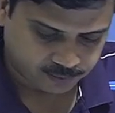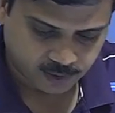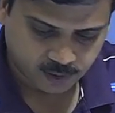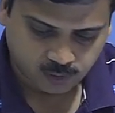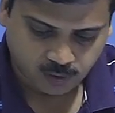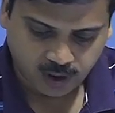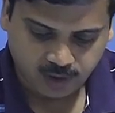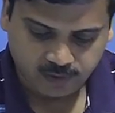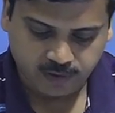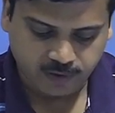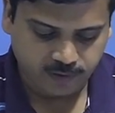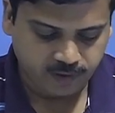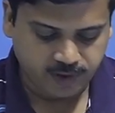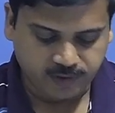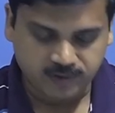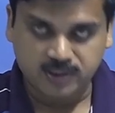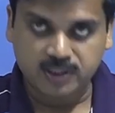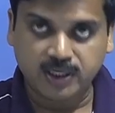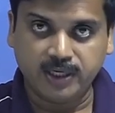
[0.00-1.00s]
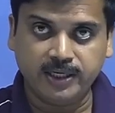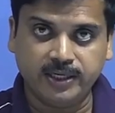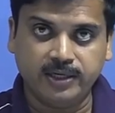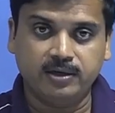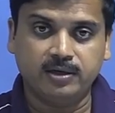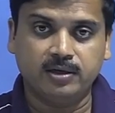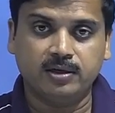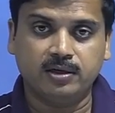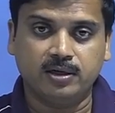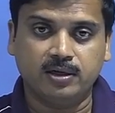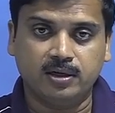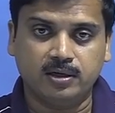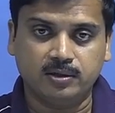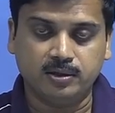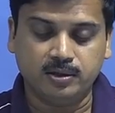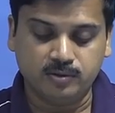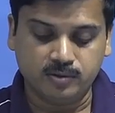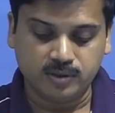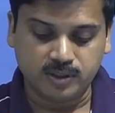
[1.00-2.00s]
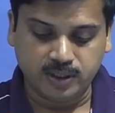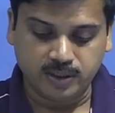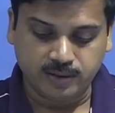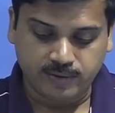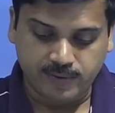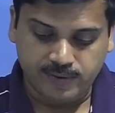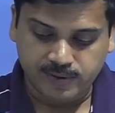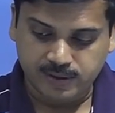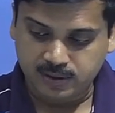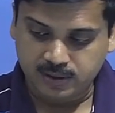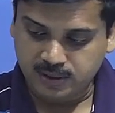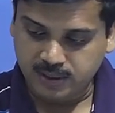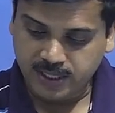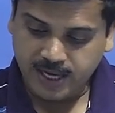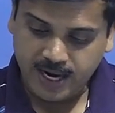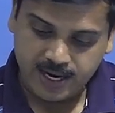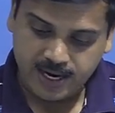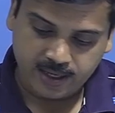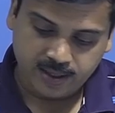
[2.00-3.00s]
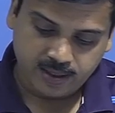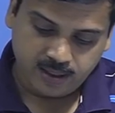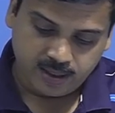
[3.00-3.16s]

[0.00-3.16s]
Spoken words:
whatever we have studied using that,